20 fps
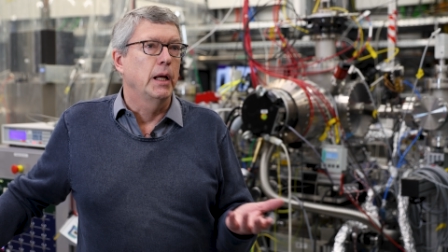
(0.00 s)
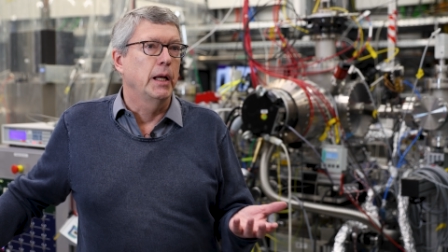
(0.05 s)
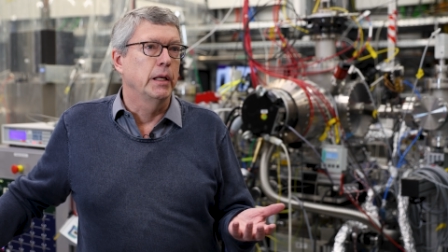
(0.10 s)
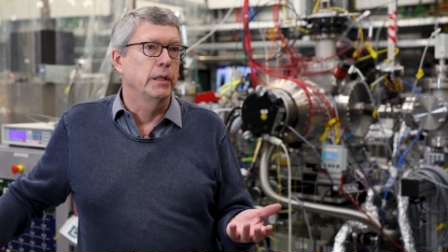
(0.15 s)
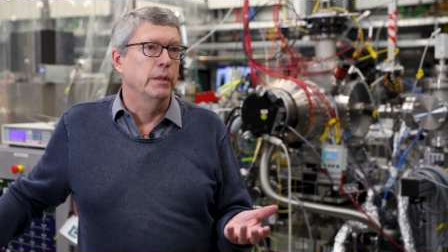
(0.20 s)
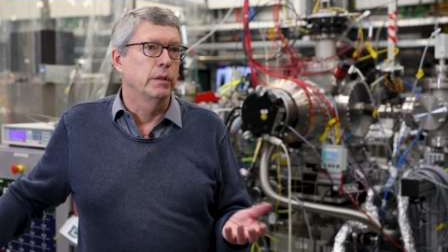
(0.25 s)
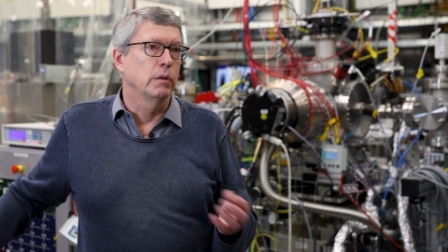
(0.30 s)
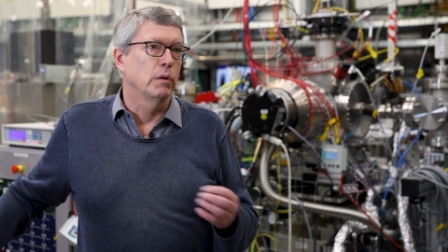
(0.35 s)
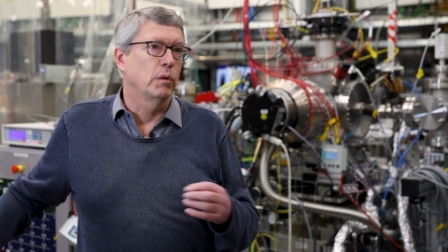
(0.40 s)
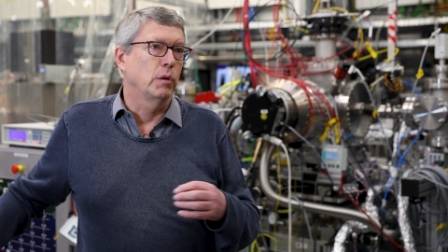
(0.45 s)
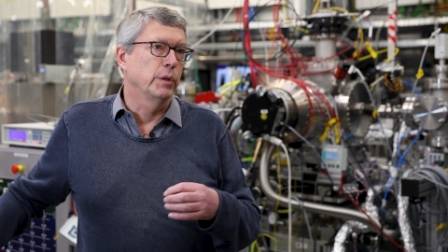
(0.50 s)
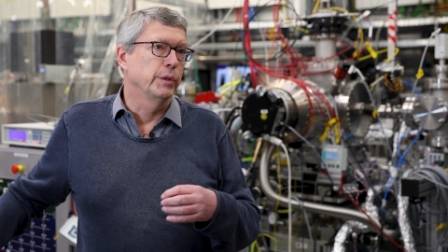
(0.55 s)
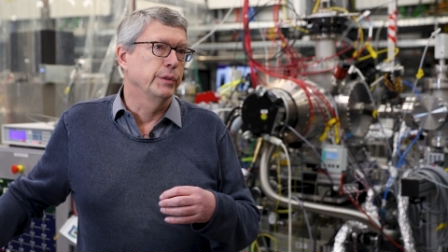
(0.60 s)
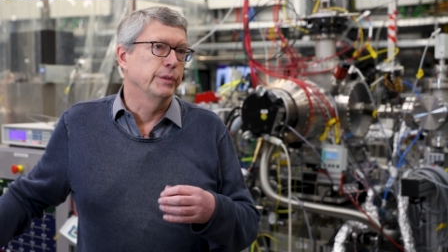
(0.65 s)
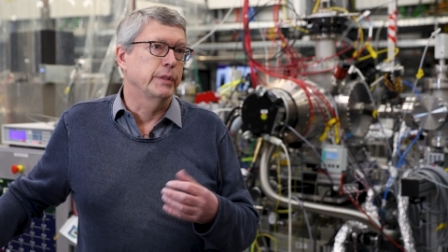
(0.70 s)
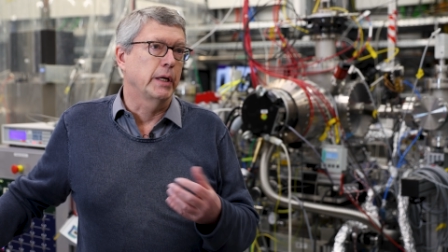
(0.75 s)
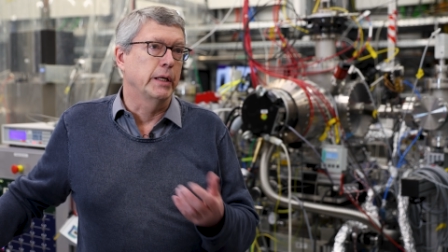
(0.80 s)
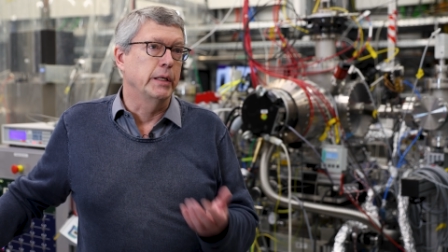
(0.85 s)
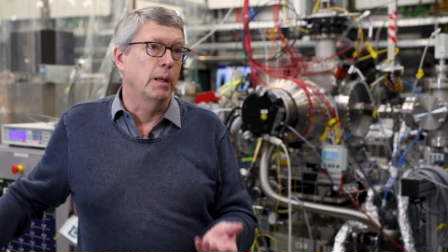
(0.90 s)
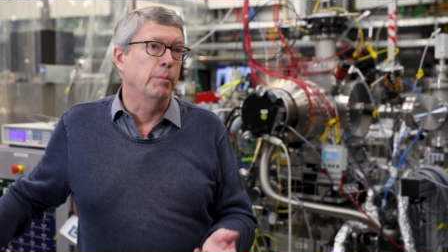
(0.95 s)
and
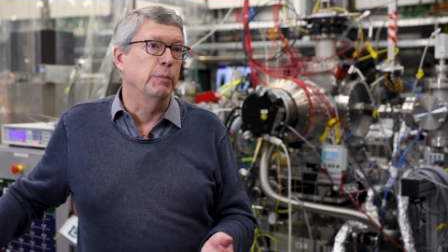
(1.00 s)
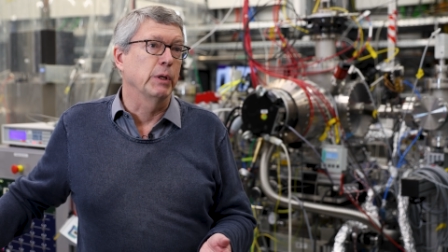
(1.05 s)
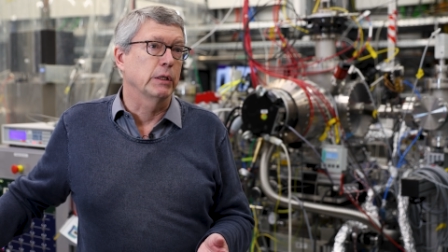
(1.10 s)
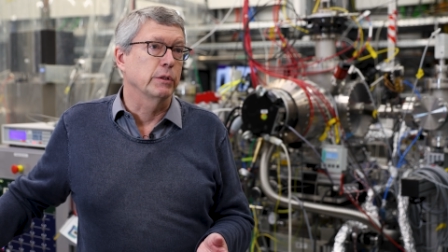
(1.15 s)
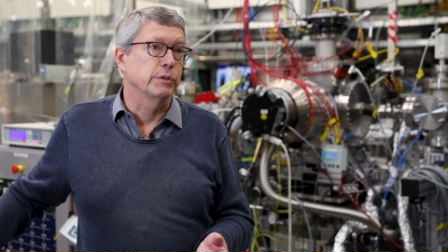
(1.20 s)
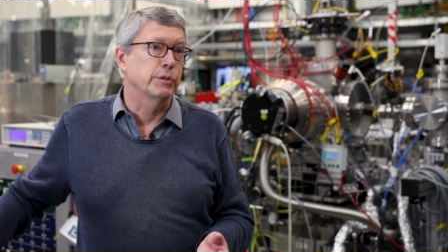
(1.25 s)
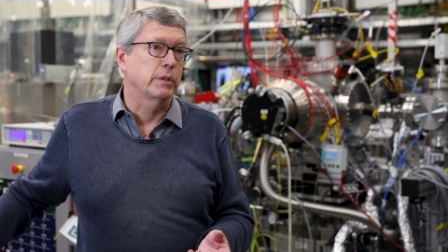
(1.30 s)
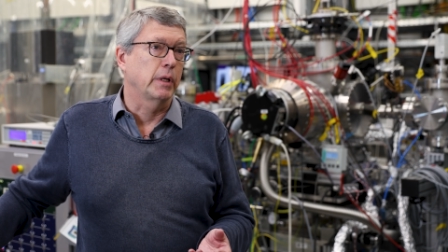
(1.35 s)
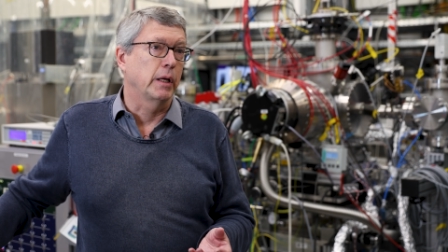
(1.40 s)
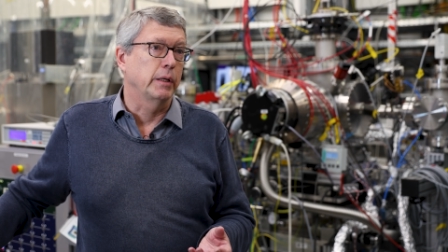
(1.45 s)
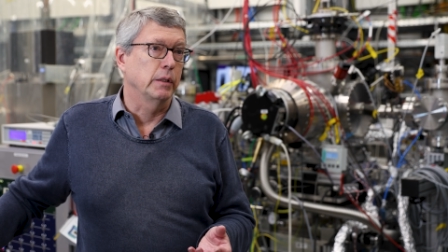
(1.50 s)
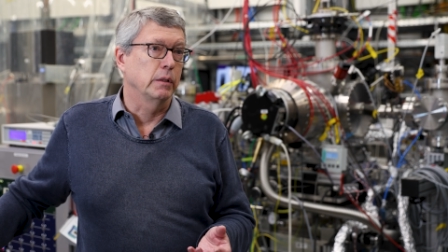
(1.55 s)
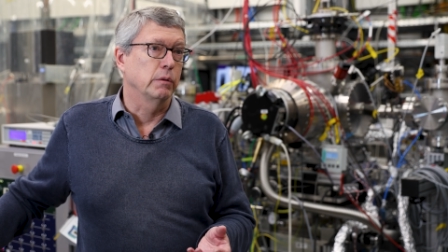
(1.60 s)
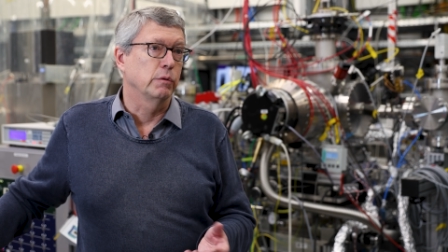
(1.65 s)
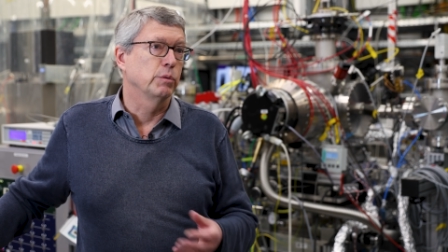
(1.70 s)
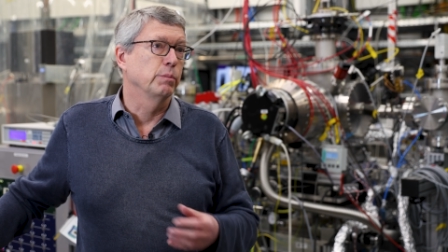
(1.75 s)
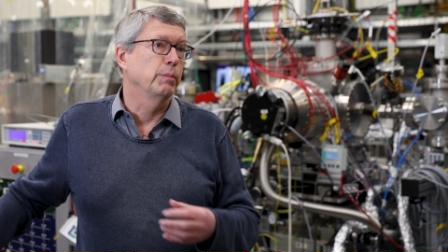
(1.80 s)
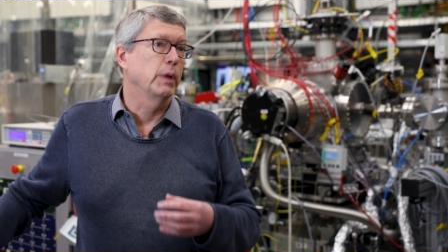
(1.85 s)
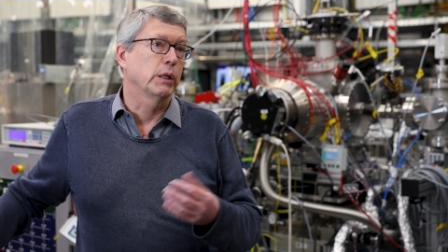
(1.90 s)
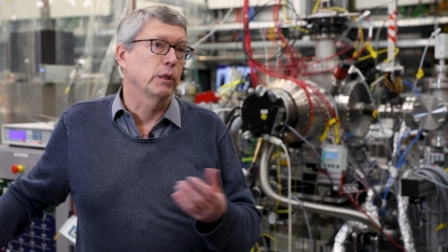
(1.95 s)
on dynamical studies,
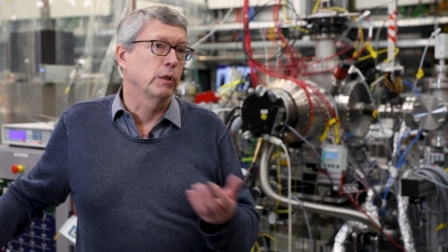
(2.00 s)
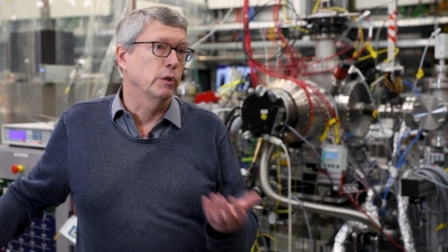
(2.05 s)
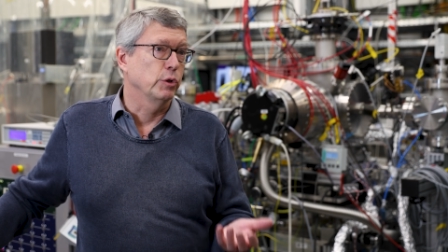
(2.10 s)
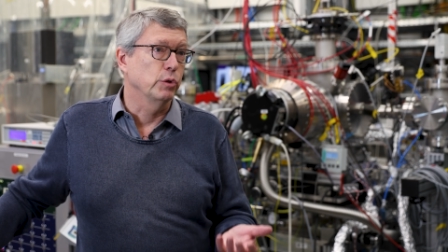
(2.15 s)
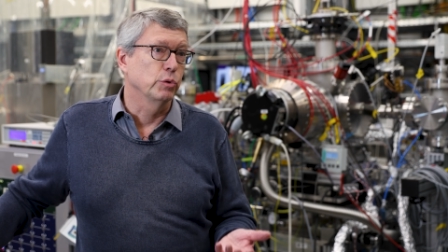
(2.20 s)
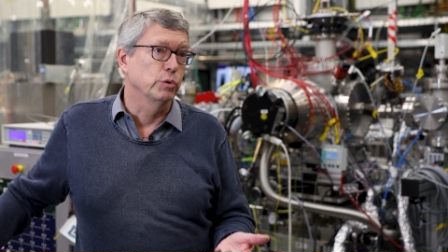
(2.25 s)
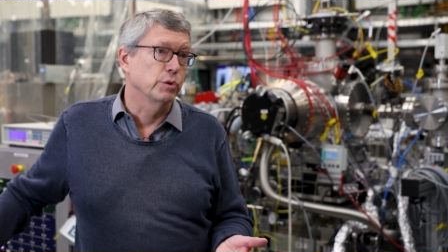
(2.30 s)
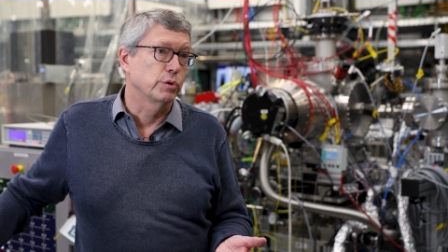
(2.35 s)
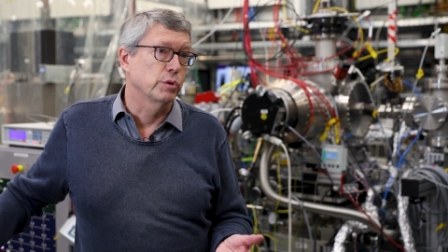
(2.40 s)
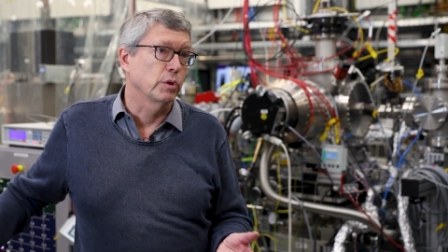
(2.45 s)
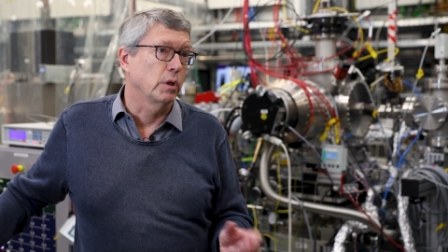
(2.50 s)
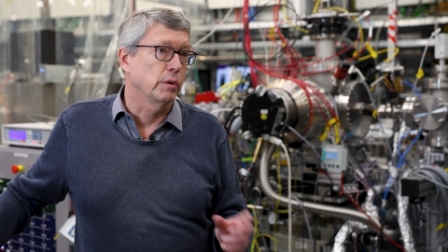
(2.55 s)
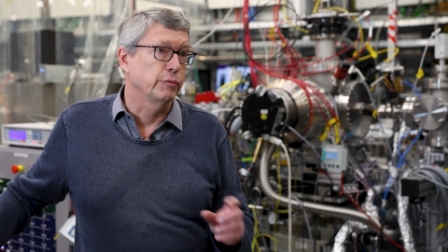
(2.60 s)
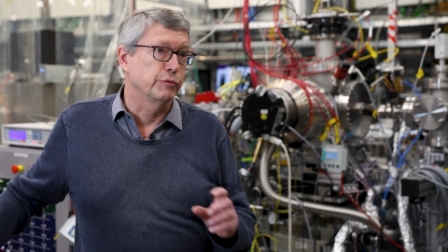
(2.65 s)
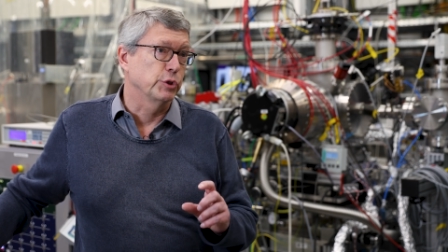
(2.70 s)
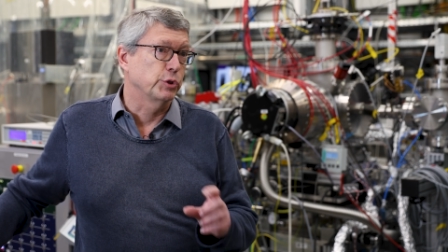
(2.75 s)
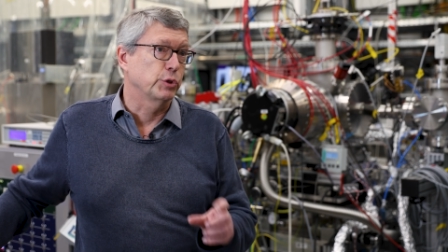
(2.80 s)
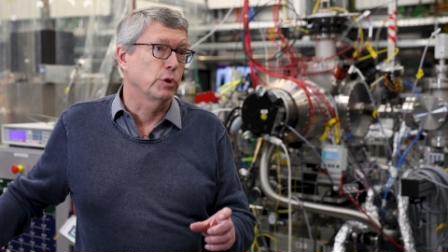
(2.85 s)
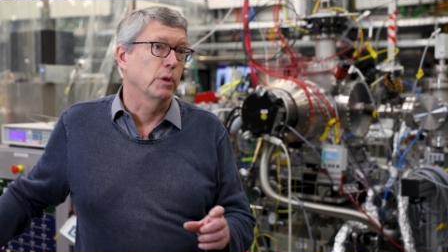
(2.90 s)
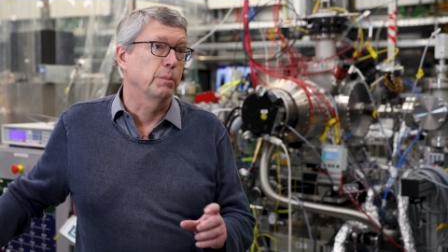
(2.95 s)
making use of
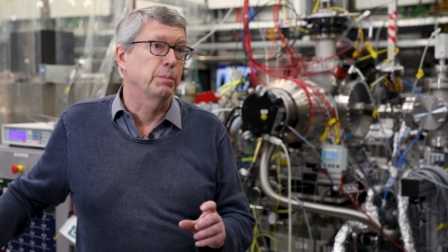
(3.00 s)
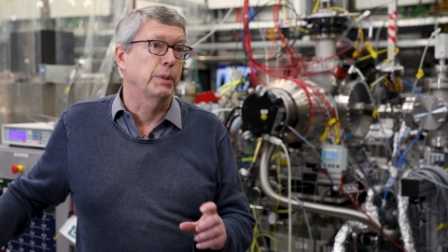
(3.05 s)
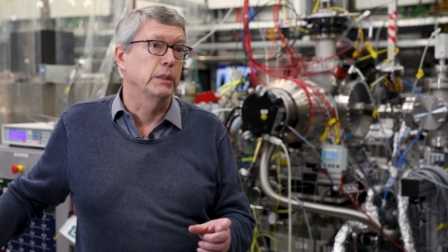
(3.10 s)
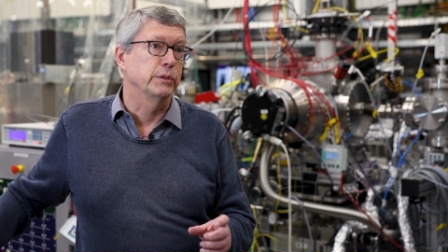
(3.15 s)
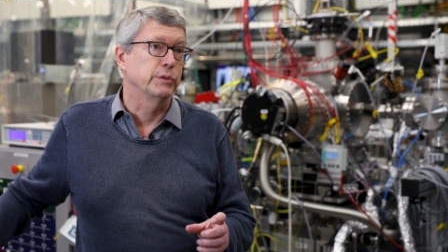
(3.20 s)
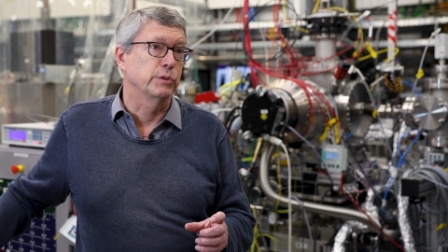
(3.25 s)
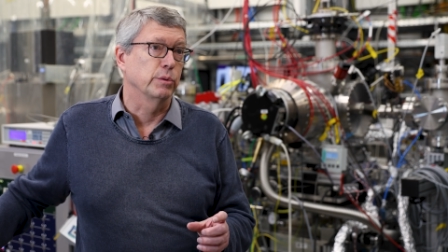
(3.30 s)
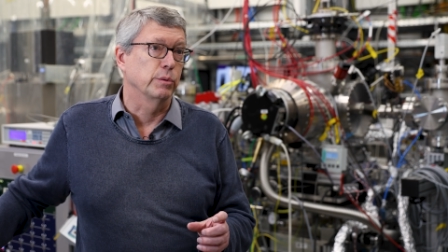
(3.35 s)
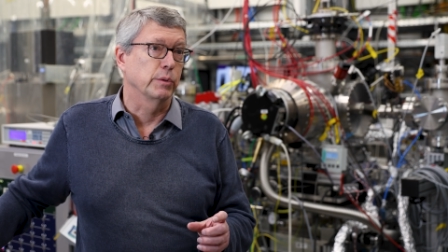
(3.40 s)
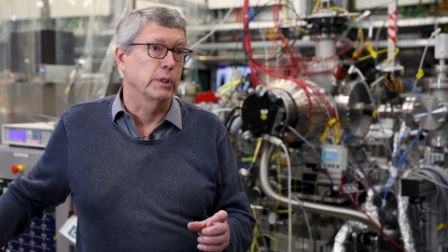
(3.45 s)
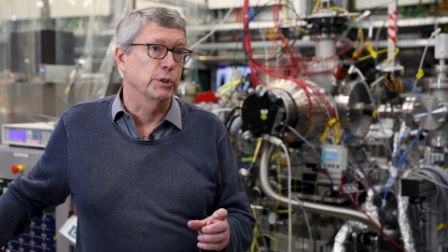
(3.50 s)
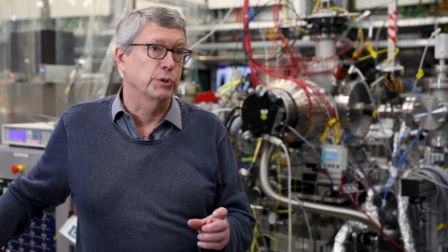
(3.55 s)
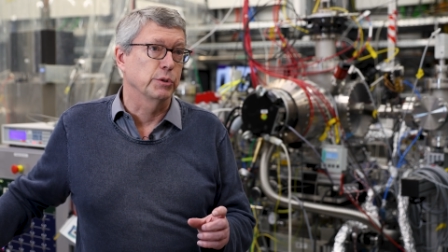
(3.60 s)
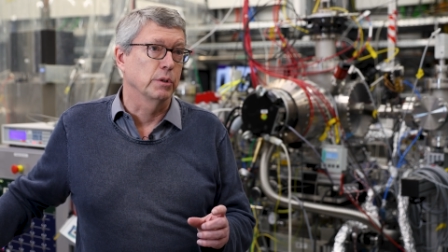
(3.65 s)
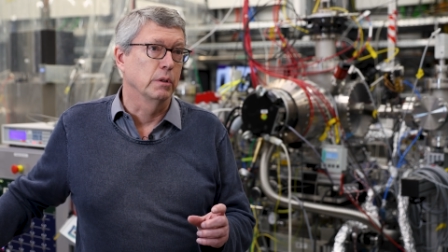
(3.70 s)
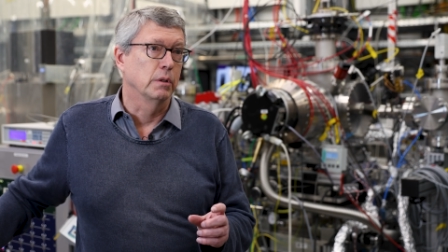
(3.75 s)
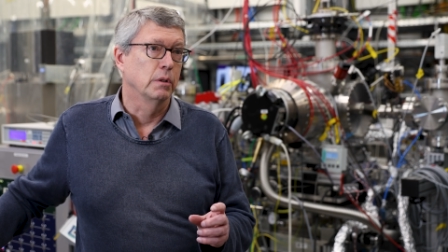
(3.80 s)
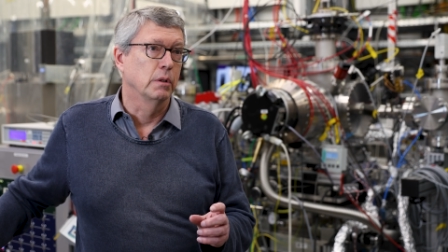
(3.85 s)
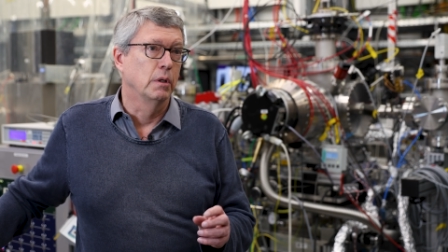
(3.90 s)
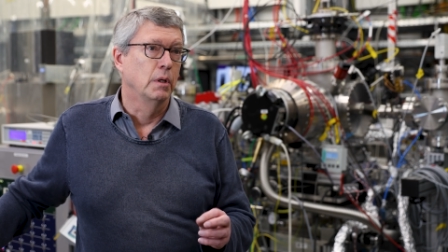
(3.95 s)
the short pulse duration.